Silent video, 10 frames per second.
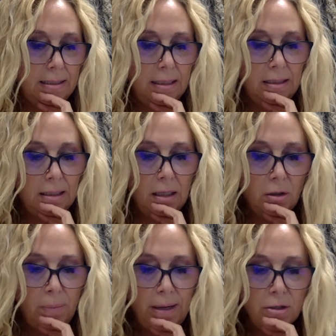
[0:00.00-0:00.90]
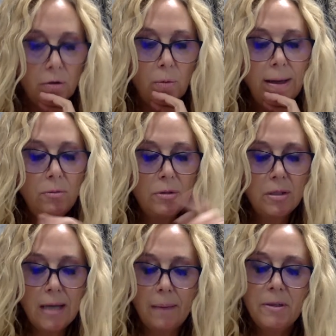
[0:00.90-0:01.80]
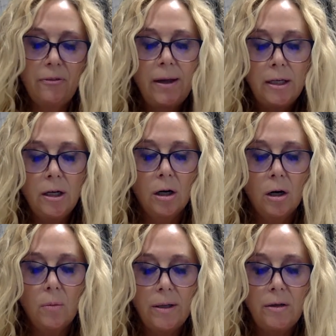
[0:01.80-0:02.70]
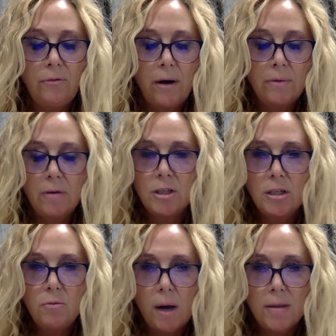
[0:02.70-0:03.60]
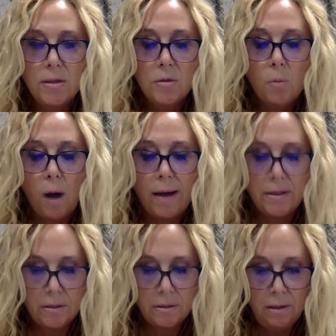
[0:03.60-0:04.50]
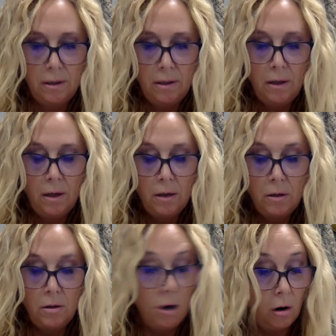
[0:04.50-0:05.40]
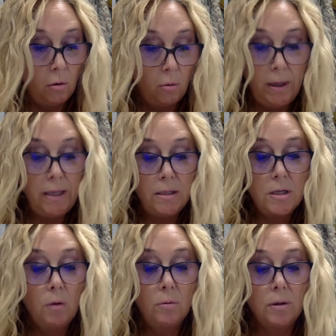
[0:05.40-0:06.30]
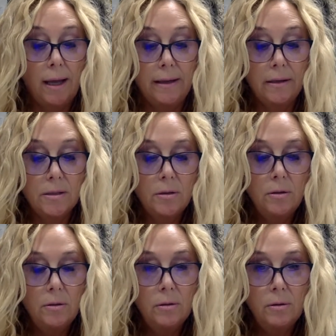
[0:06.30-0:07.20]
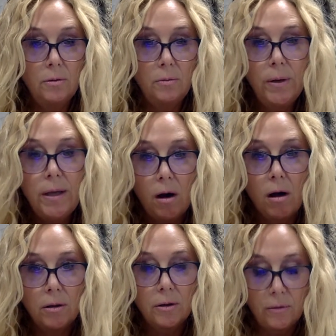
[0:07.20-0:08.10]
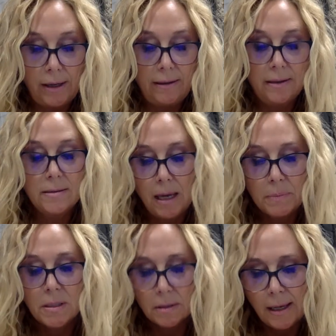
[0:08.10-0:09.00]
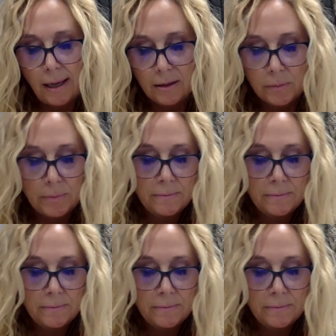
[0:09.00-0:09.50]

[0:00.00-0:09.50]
said the colored painter, "the way you stopped defending her when you found out she wasn't white." "No, we don't like it." We all agreed except Caleb.